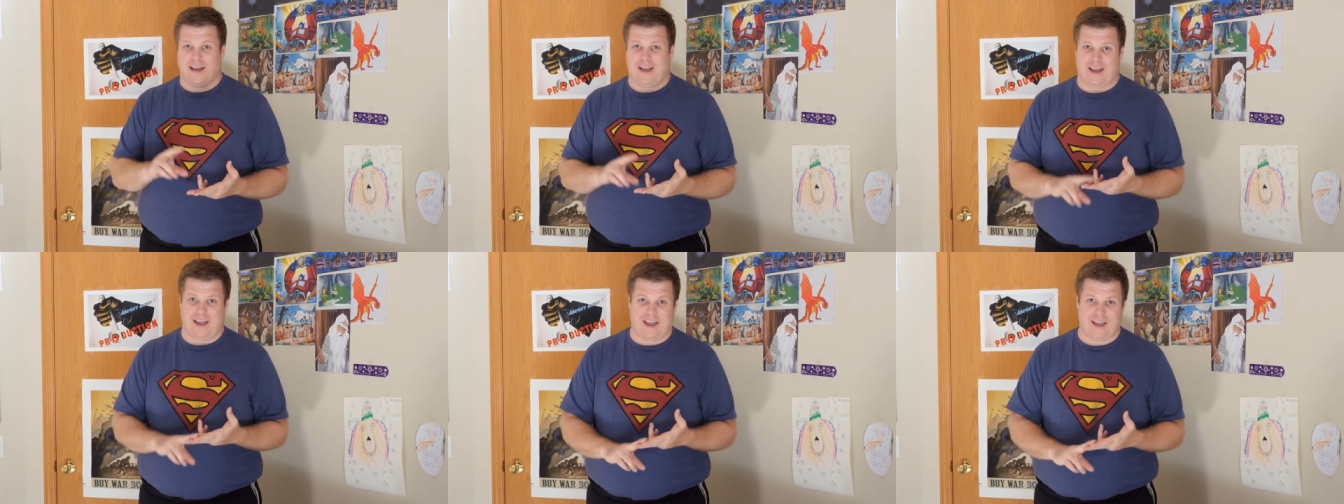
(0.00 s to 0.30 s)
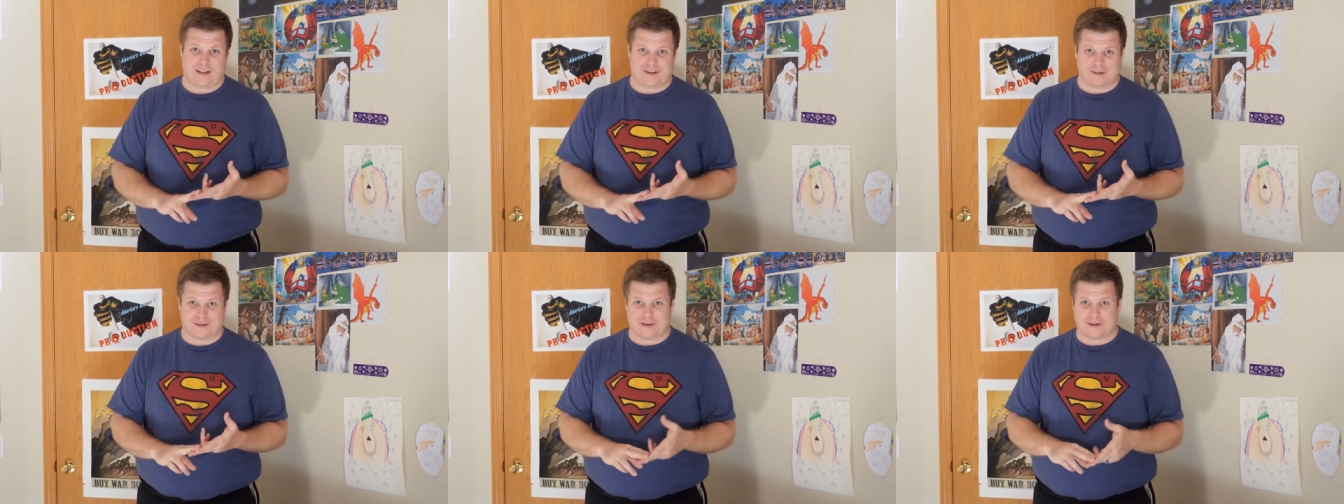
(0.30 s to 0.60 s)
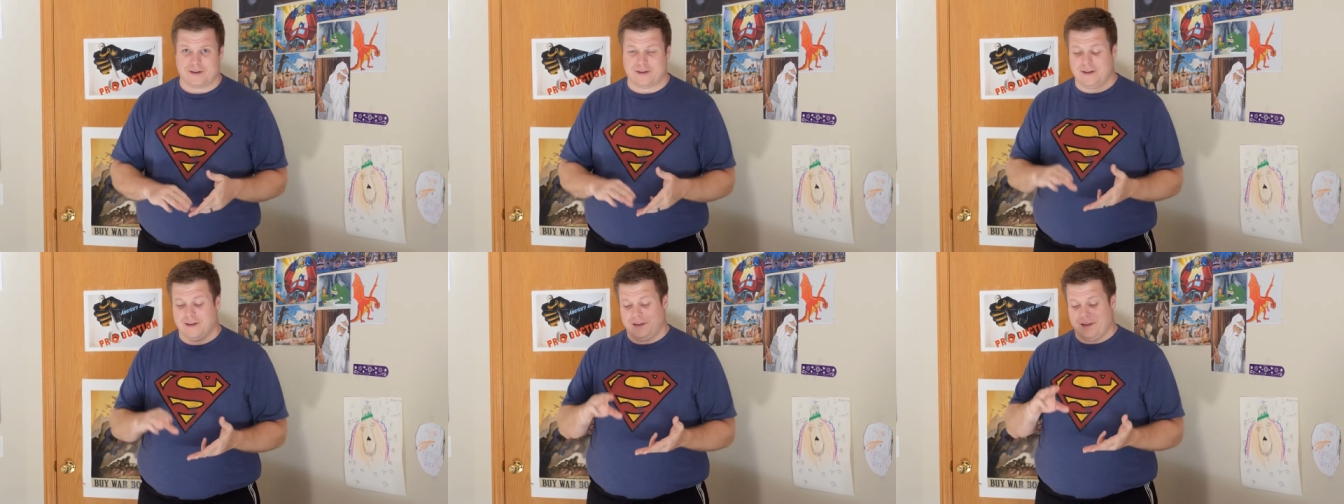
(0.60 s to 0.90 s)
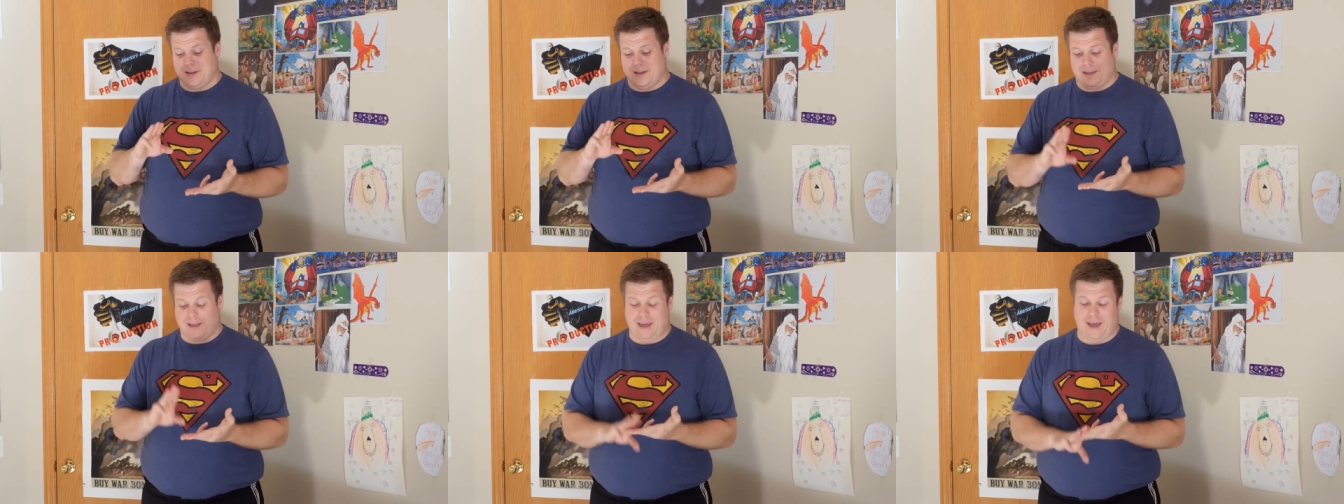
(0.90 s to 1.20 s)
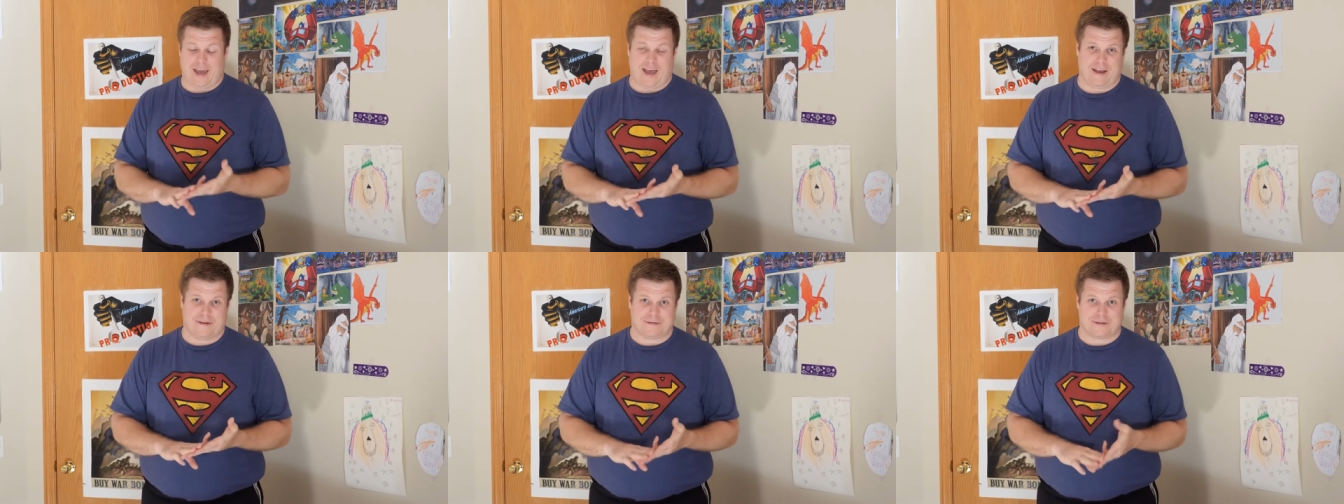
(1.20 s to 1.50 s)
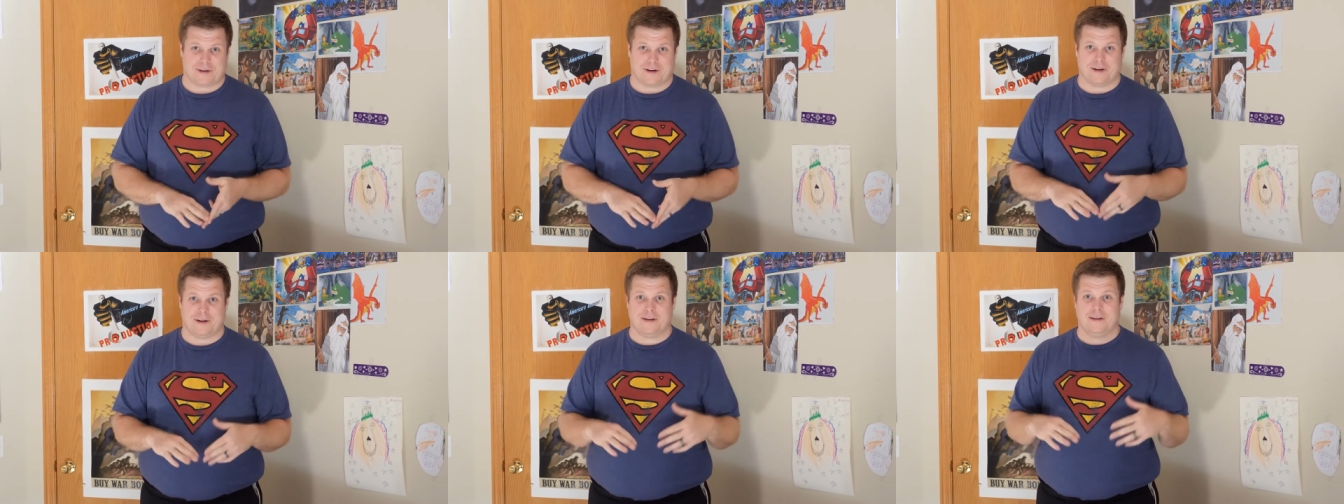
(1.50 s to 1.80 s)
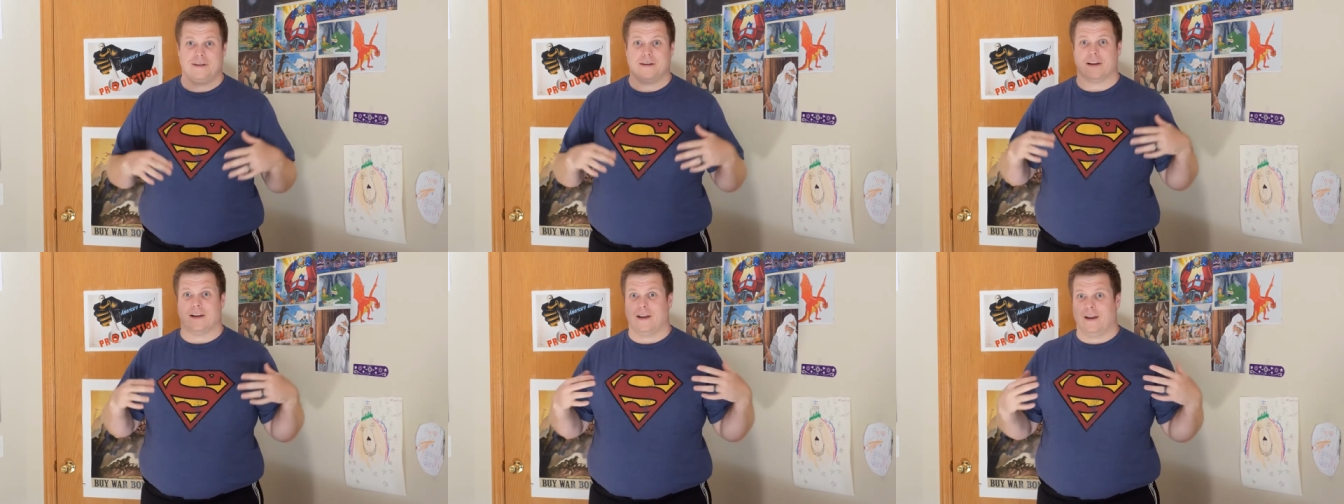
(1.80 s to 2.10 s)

ankles hurt, calves hurt,